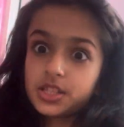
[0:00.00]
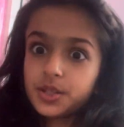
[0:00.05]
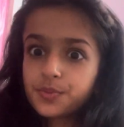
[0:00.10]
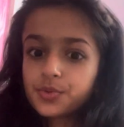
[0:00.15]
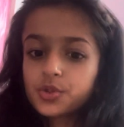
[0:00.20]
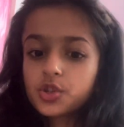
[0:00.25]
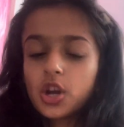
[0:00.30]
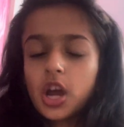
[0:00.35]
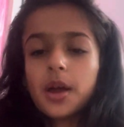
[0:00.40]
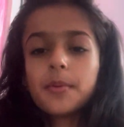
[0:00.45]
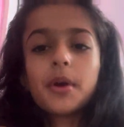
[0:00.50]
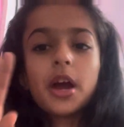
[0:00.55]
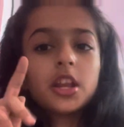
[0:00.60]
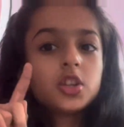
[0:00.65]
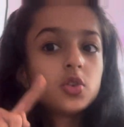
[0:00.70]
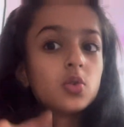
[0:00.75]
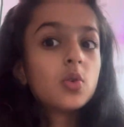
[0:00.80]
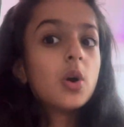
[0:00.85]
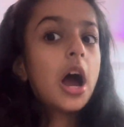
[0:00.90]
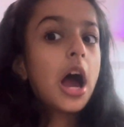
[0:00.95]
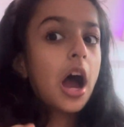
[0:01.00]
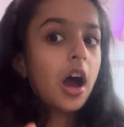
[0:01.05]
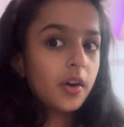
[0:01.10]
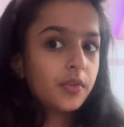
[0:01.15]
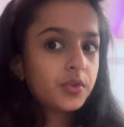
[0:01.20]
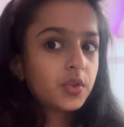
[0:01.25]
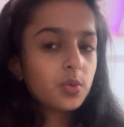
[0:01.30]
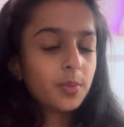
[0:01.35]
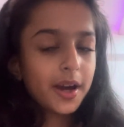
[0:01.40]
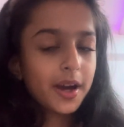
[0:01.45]
subscribe. And you
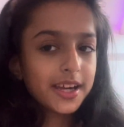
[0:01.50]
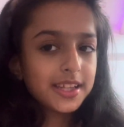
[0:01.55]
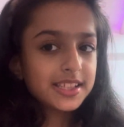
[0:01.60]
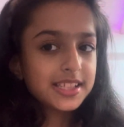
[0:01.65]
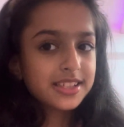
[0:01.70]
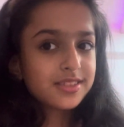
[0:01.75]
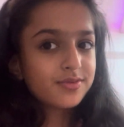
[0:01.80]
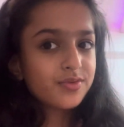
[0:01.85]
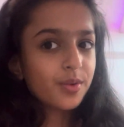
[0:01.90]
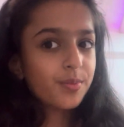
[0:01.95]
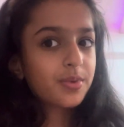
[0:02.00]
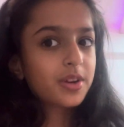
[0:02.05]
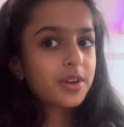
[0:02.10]
have to buy this from